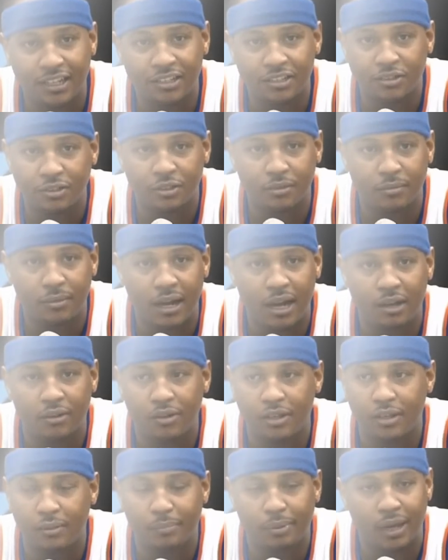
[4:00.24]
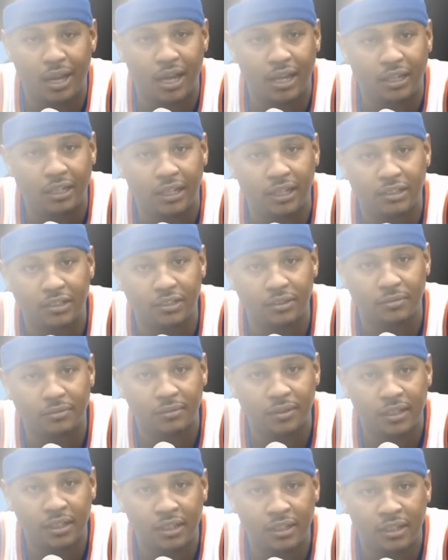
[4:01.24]
that into a bottle and applying that
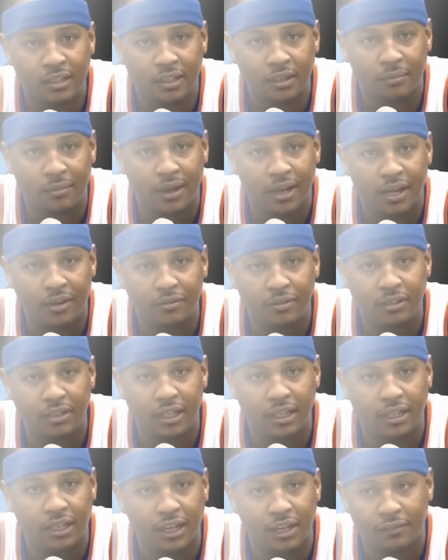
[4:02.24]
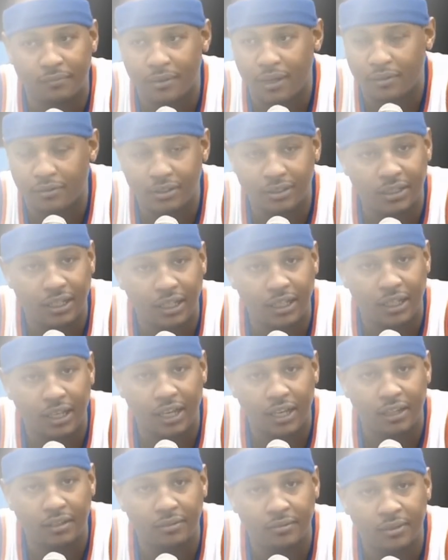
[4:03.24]
to my everyday life, my everyday
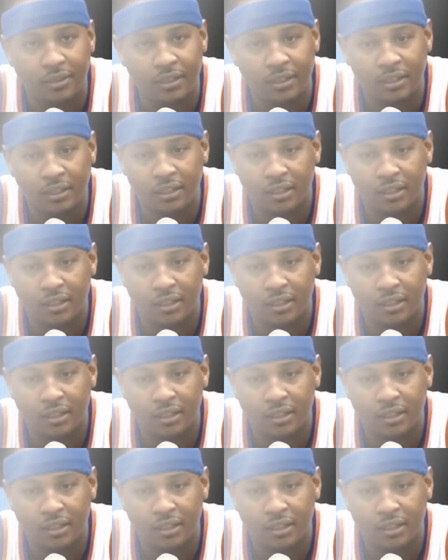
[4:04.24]
game.